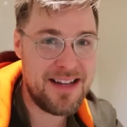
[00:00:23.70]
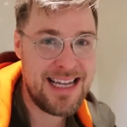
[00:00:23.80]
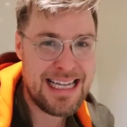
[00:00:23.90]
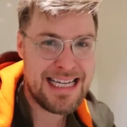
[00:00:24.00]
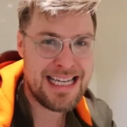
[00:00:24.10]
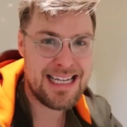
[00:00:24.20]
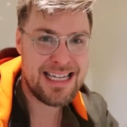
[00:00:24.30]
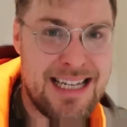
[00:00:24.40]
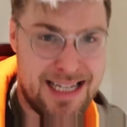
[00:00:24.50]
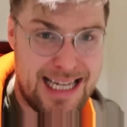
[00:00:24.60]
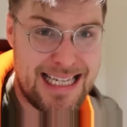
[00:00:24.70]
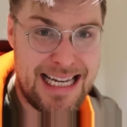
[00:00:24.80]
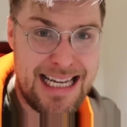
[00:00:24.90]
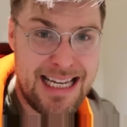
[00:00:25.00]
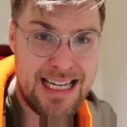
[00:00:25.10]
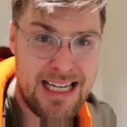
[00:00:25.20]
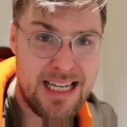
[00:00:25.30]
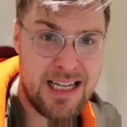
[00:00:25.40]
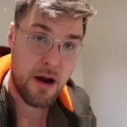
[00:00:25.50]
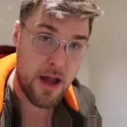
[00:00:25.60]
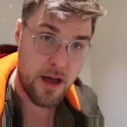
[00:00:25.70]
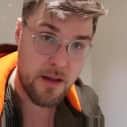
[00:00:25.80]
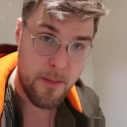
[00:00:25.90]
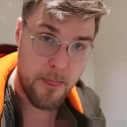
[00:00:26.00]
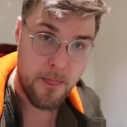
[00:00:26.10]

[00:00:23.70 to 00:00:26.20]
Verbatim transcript: not it, isn't it? area.